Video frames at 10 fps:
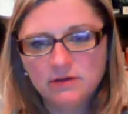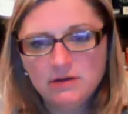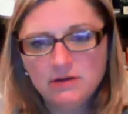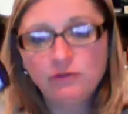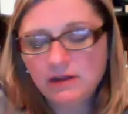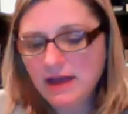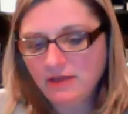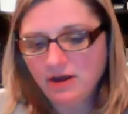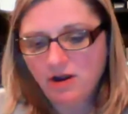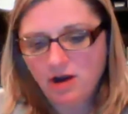It's really
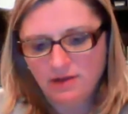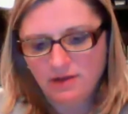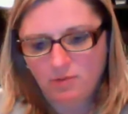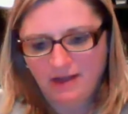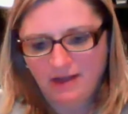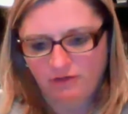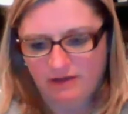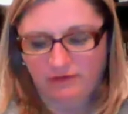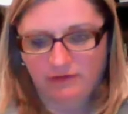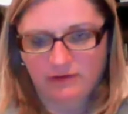not that hard. Then watch
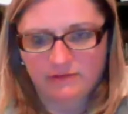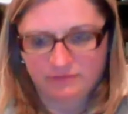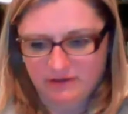this.